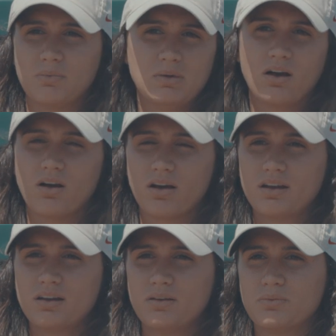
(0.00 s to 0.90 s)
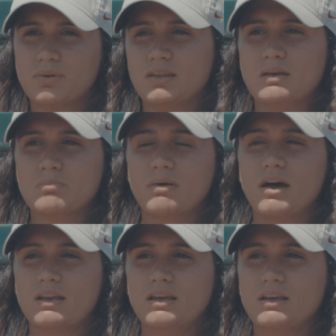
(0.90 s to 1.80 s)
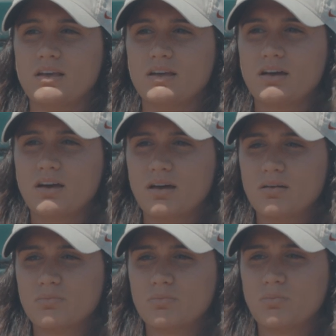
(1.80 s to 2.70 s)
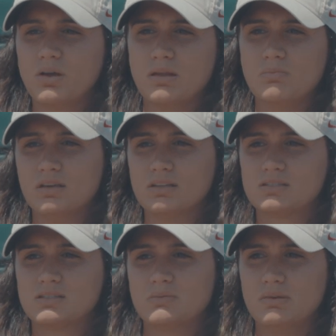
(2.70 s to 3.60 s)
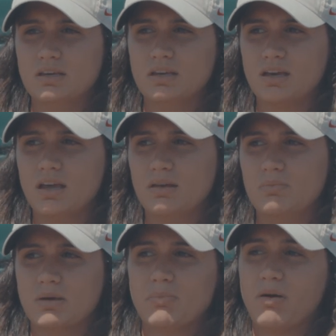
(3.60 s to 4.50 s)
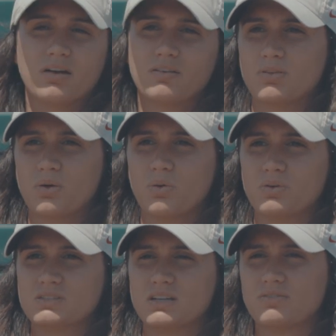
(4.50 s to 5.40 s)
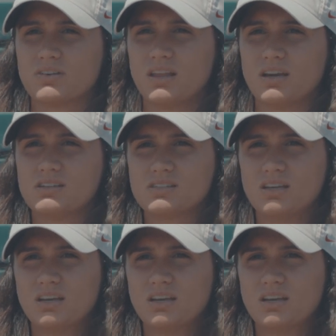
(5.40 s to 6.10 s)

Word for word: that we aren't and really embodying um, what it means to be and be a part of the whole Stanford legacy.